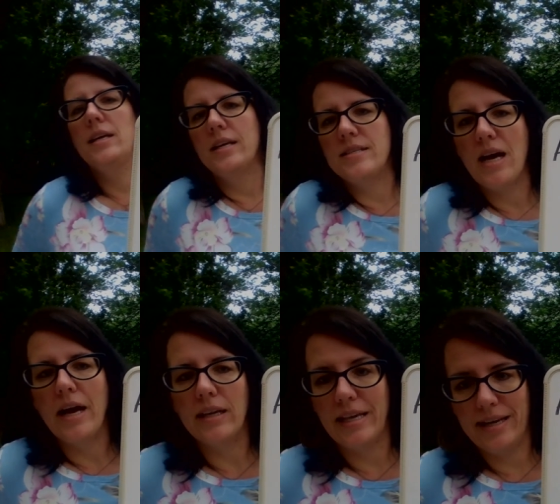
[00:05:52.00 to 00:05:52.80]
and
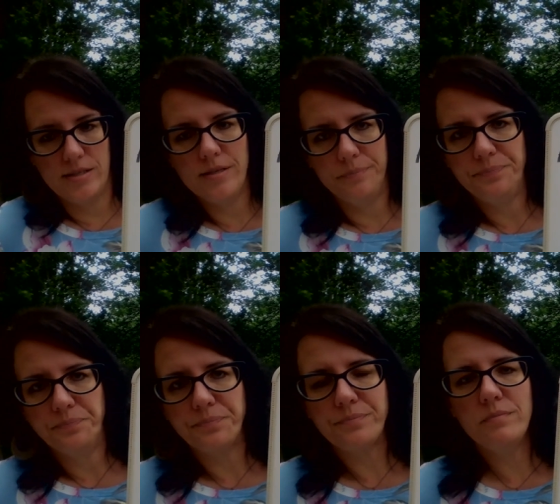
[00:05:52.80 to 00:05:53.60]
dialect.
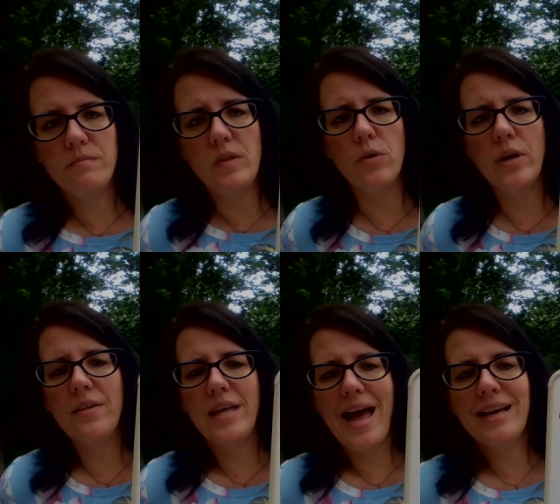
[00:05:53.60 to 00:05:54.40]
Okay,
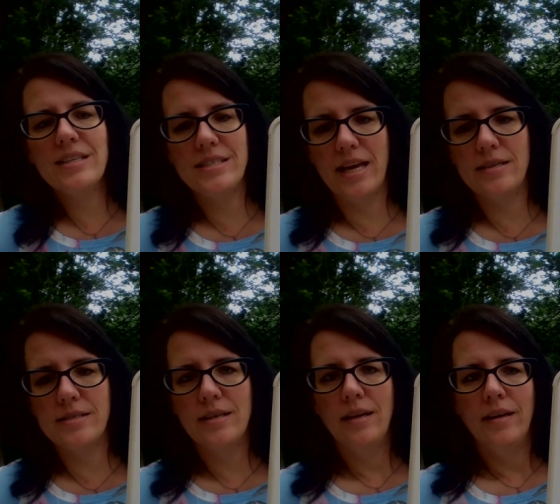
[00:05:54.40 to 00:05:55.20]
the accent
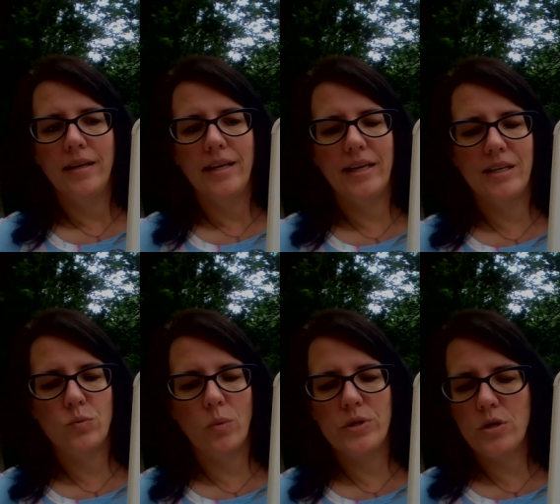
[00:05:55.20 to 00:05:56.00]
is
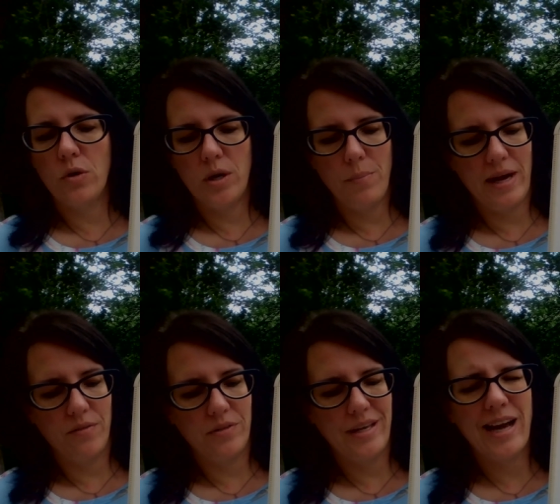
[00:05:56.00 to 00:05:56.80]
what we talk about,
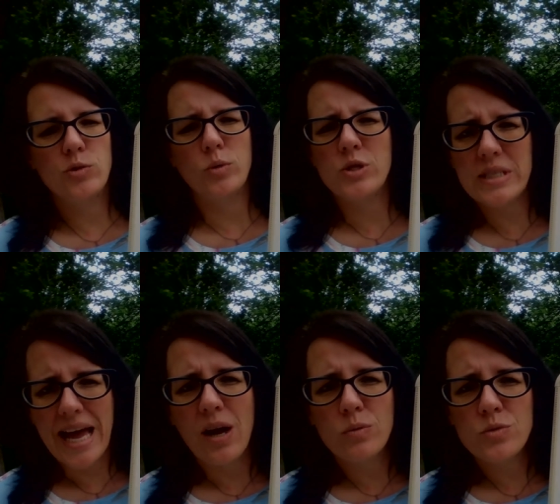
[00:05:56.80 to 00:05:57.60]
the actual
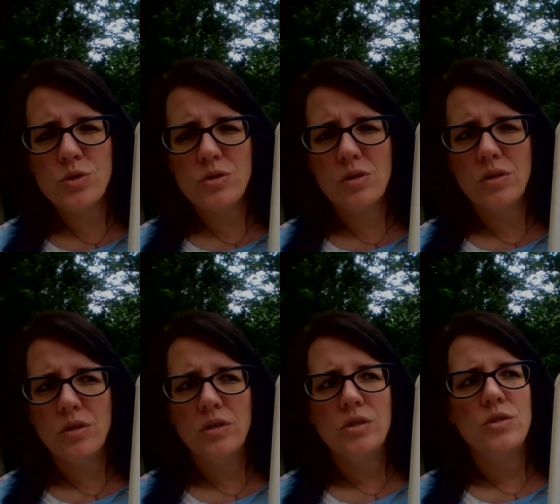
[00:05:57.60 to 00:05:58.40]
sounds,
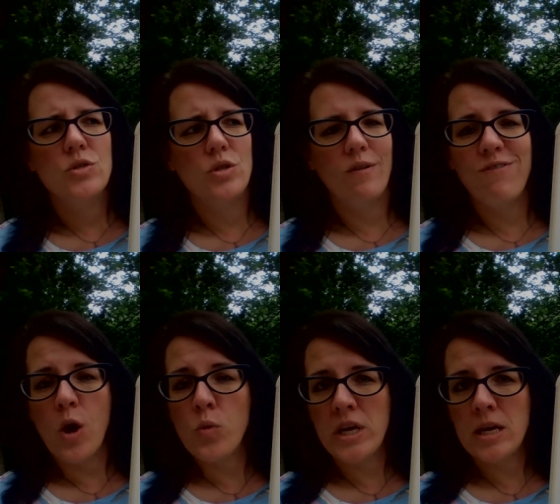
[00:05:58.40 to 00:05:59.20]
so the
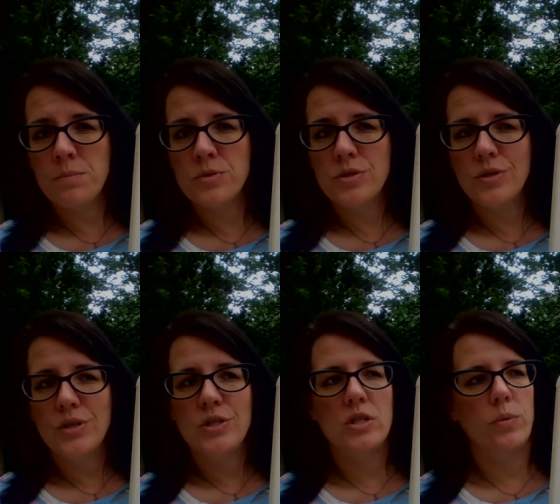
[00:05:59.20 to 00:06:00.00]
phonemes.
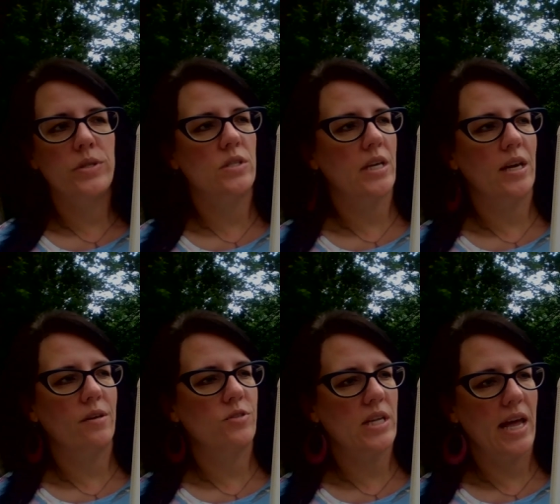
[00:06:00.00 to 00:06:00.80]
So instead of
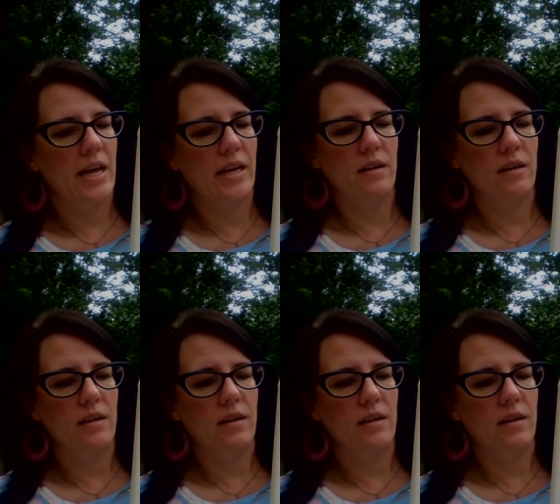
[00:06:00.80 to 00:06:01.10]
saying